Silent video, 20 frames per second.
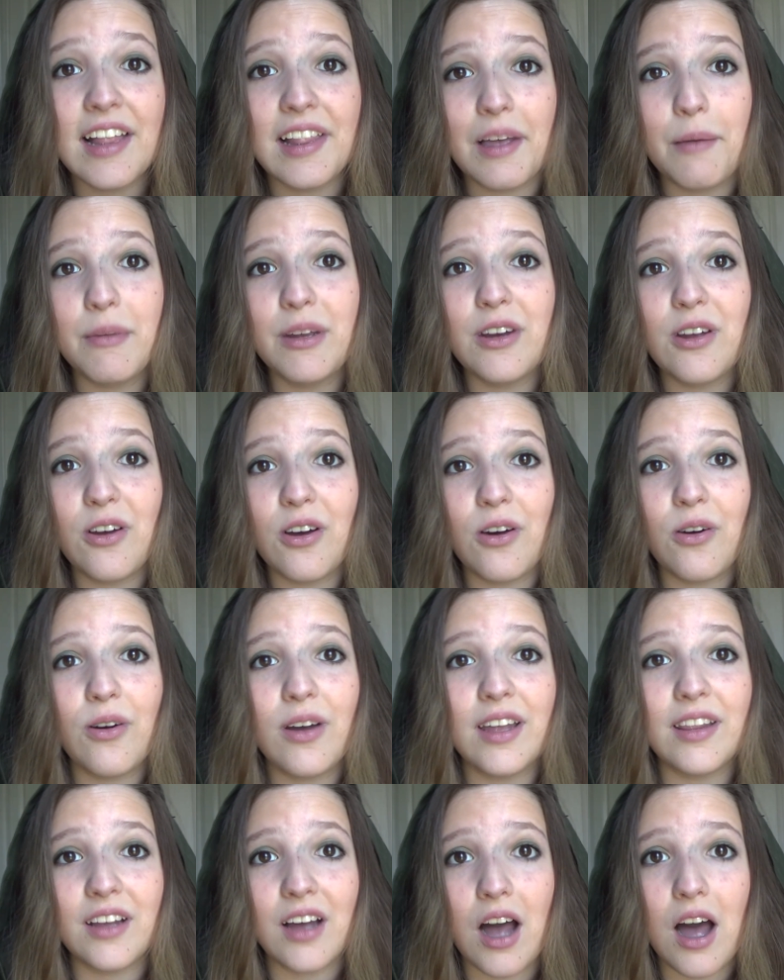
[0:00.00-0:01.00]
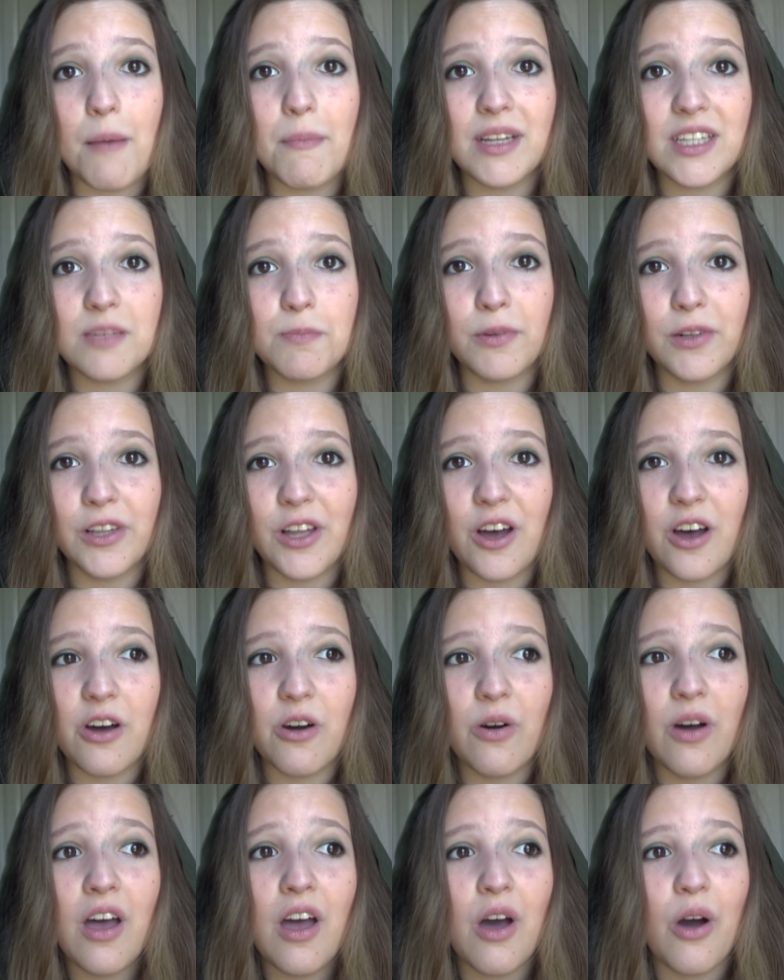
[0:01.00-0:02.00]
Let me know in the comments
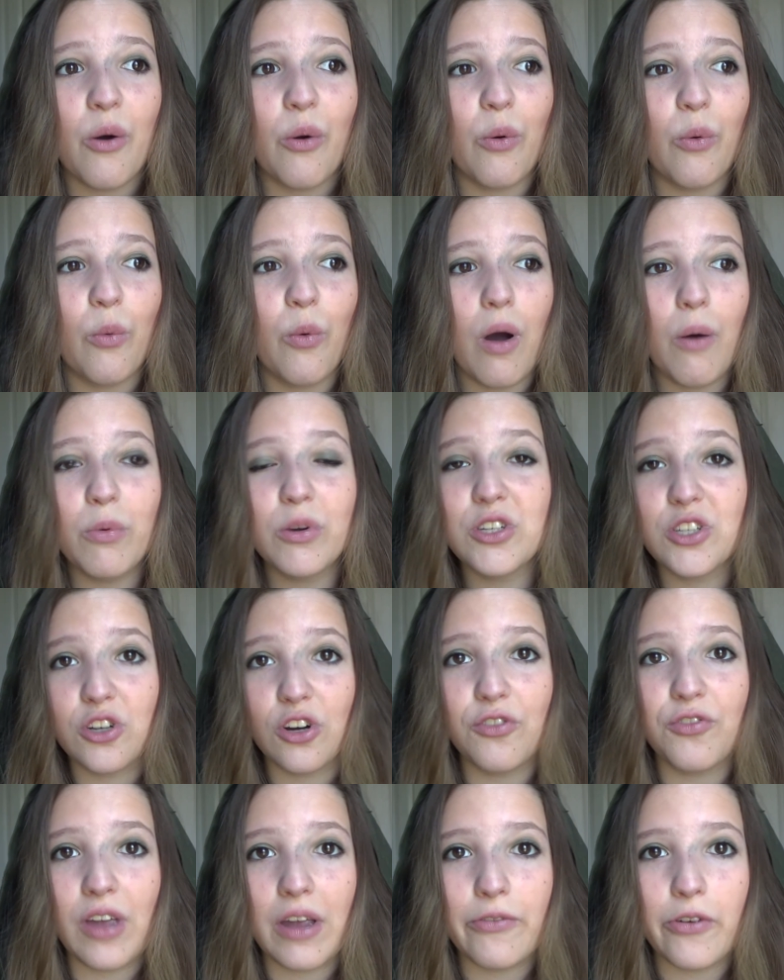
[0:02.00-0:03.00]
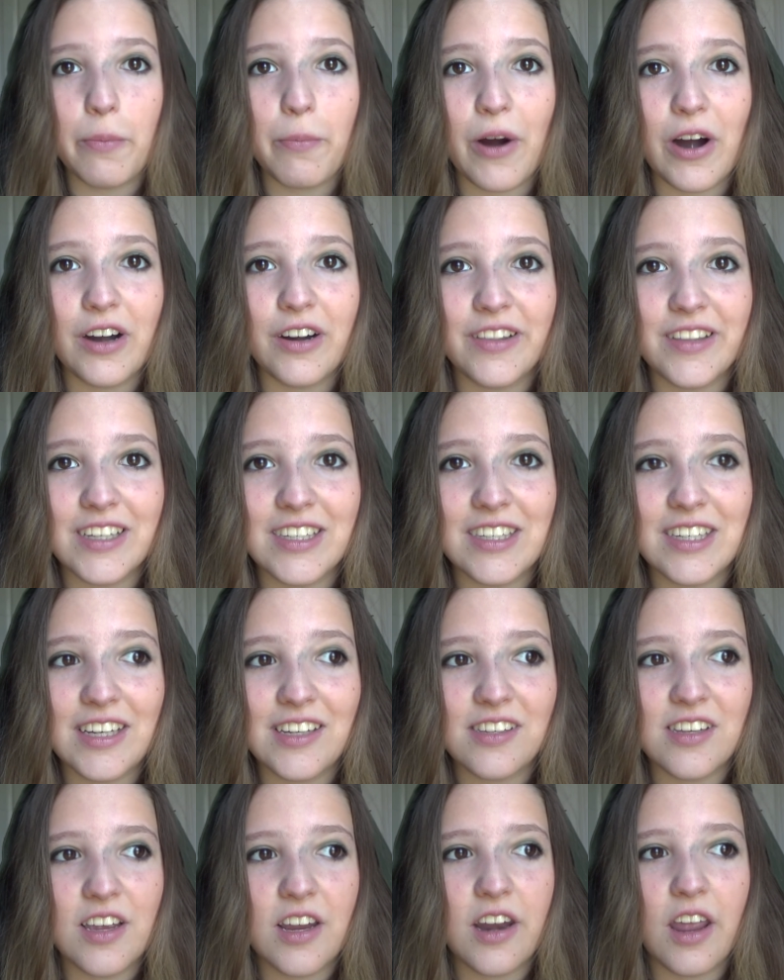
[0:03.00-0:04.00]
below, what was your favorite part of this
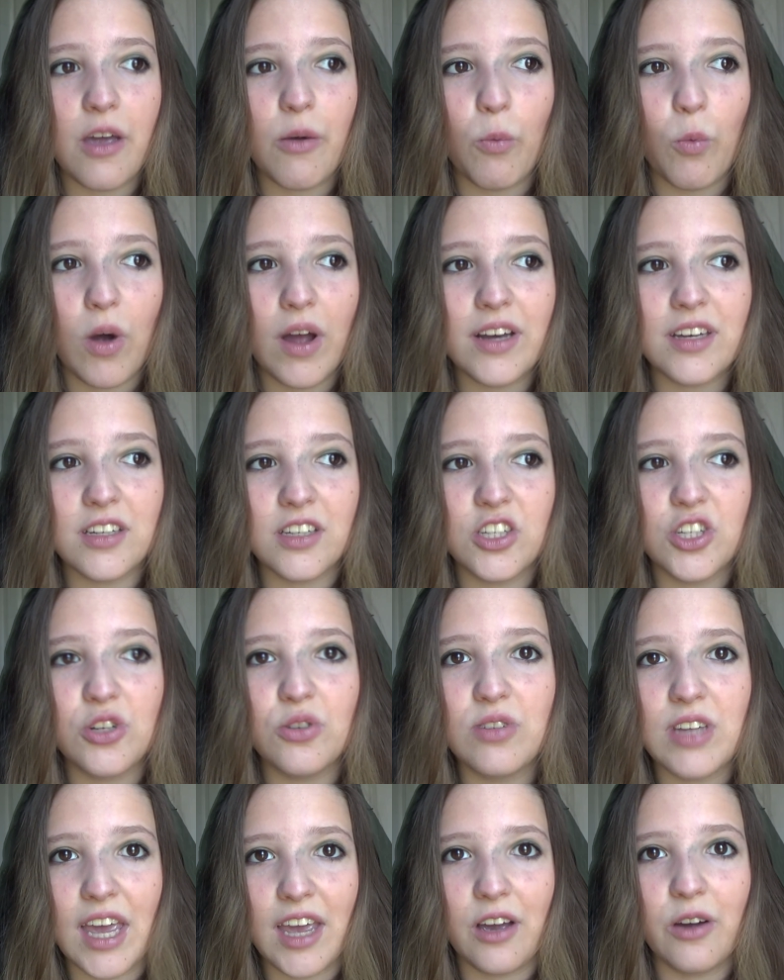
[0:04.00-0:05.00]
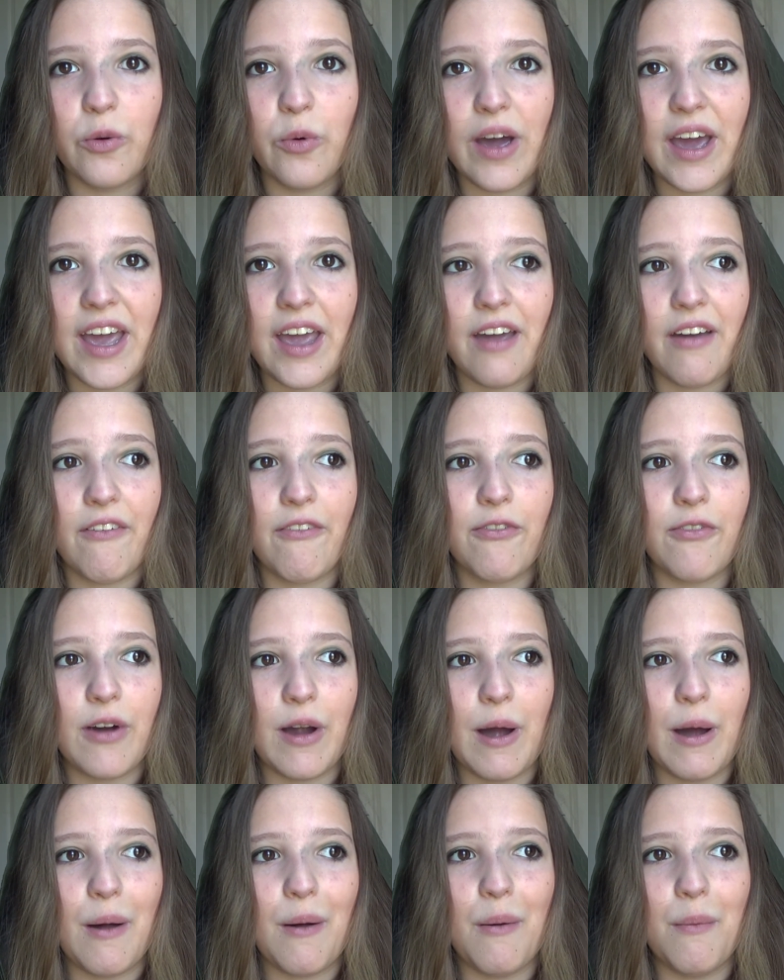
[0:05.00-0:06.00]
season, and what did you take away
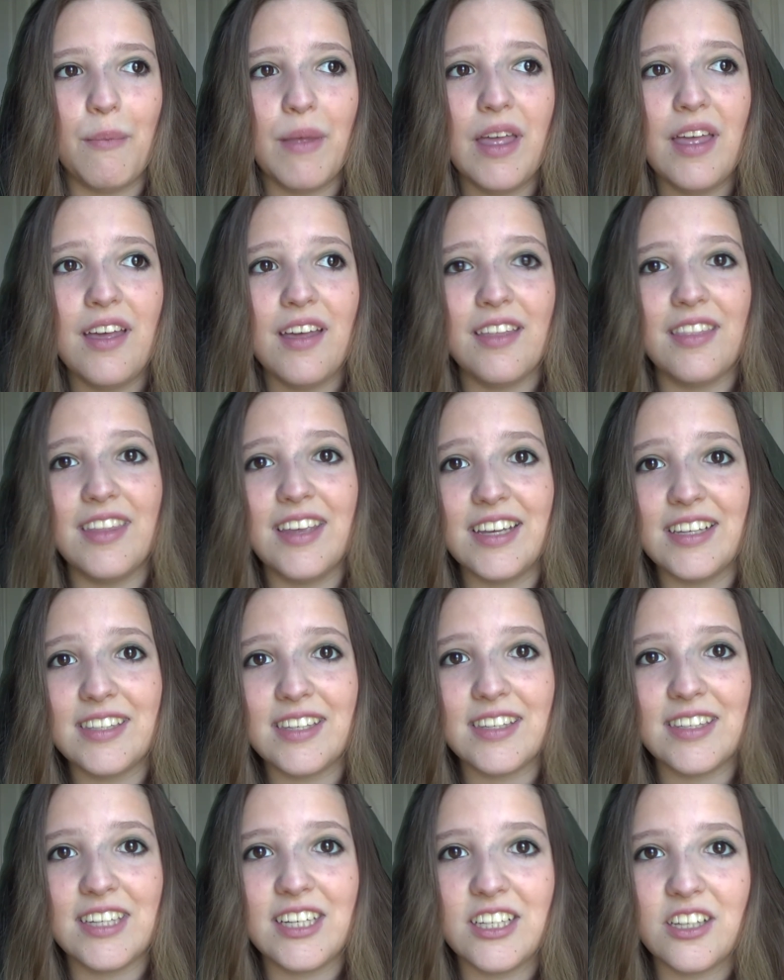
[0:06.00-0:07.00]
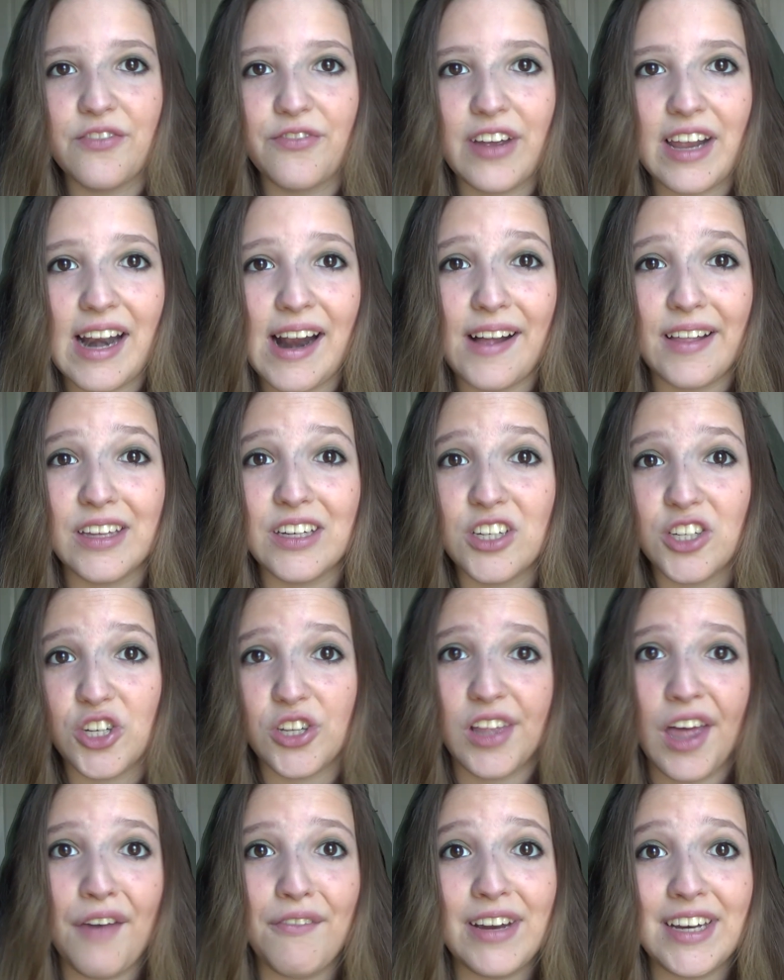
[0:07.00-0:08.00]
from this season finale? Did
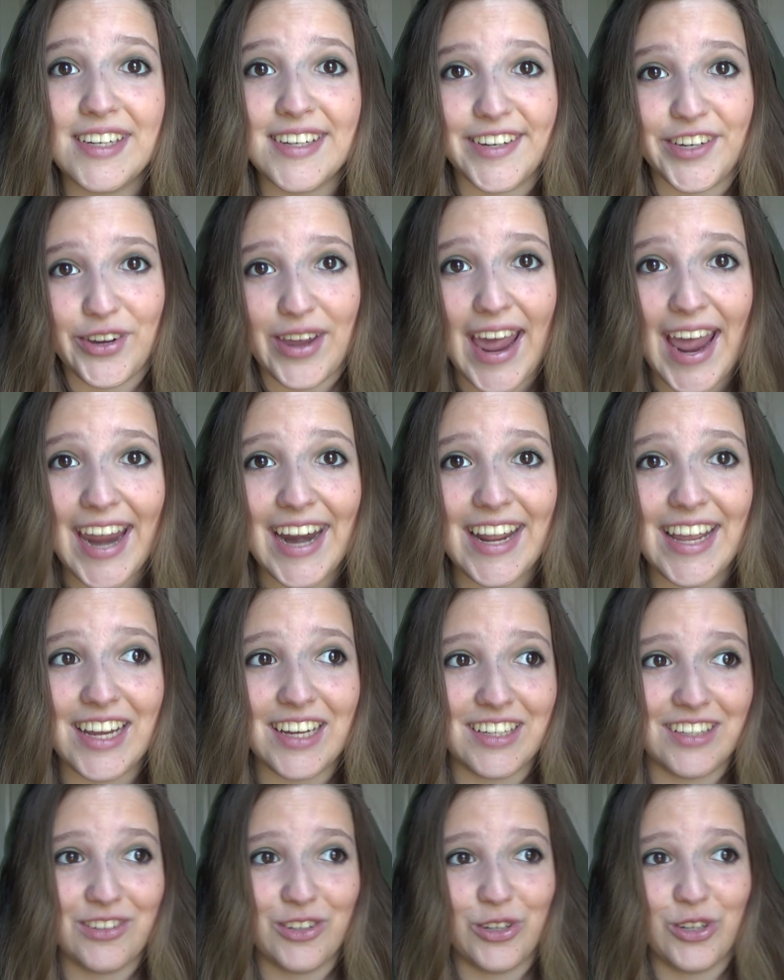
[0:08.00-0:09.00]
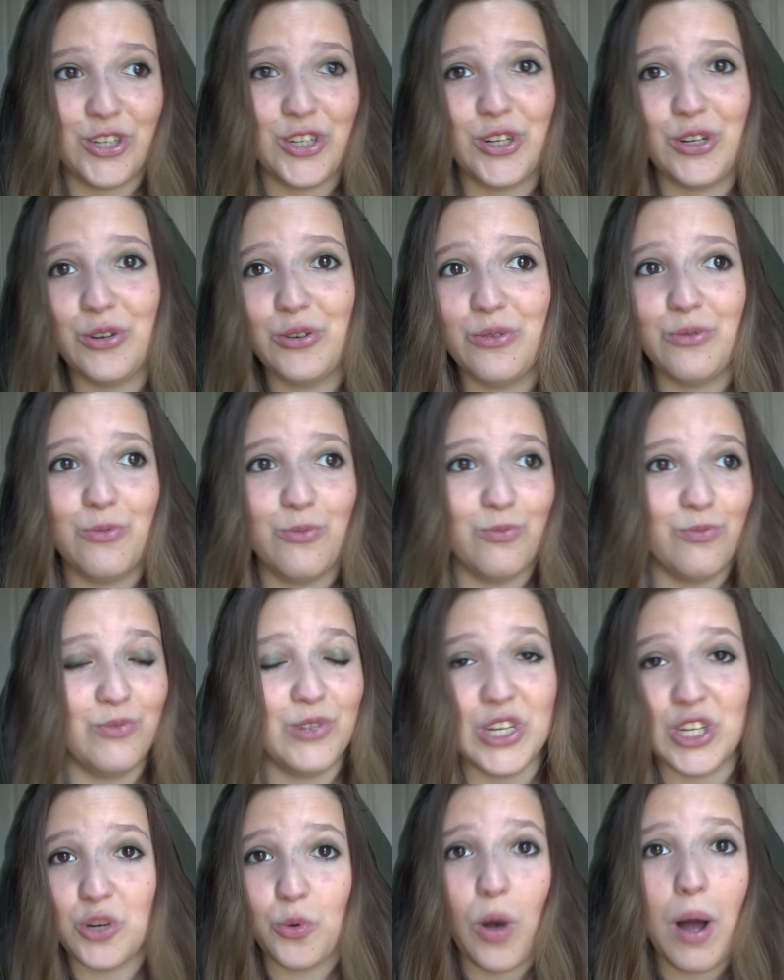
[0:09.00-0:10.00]
you love it? Did you hate it? Did
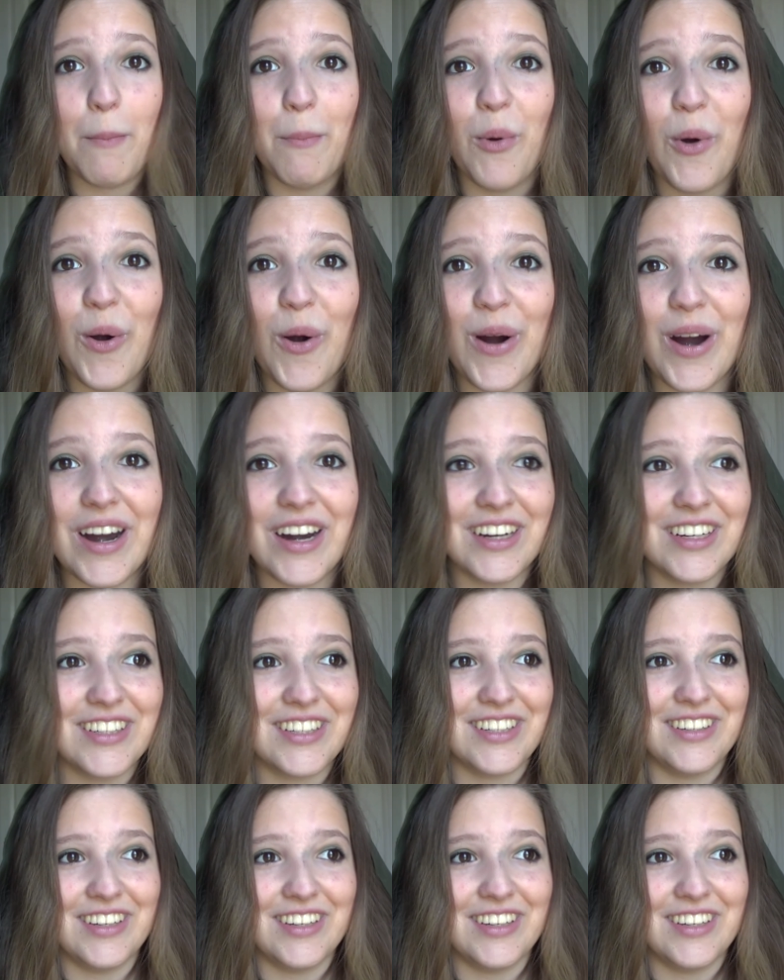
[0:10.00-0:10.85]
you want more?